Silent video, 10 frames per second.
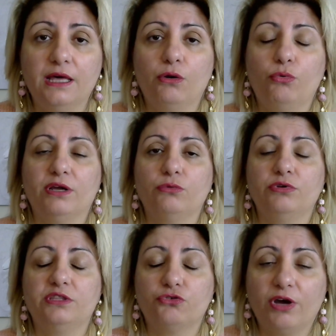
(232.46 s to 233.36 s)
when we
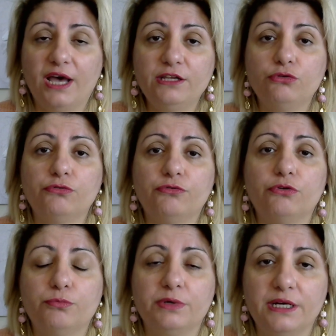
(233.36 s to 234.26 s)
try to
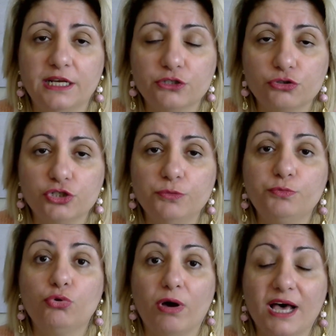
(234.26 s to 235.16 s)
form a relationship
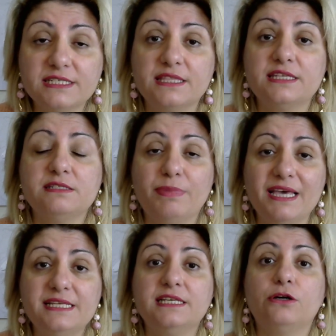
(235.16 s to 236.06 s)
to ask this
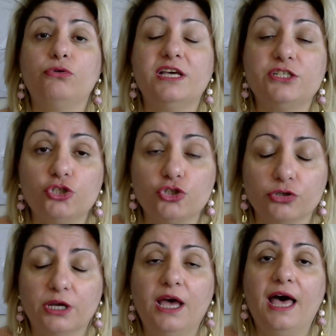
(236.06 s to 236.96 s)
basic question:
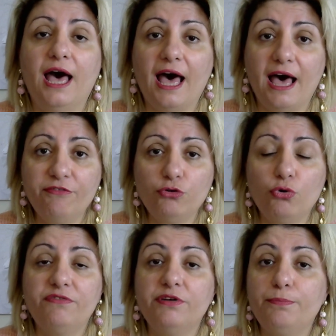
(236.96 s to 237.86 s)
have you
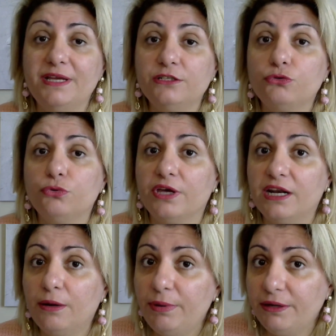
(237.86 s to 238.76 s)
ever been to
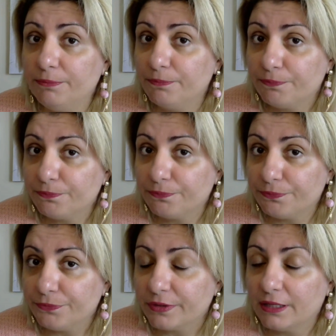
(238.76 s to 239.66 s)
therapy?
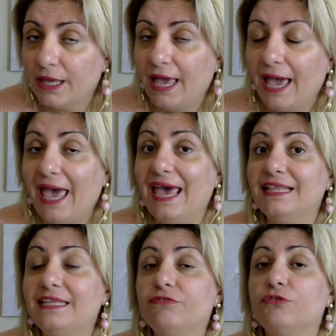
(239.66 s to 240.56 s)

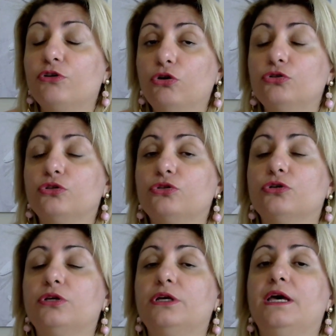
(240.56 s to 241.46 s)
And if not,
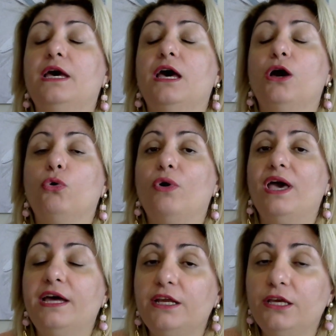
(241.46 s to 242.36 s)

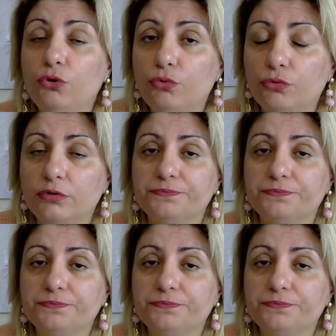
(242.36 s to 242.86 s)
where are you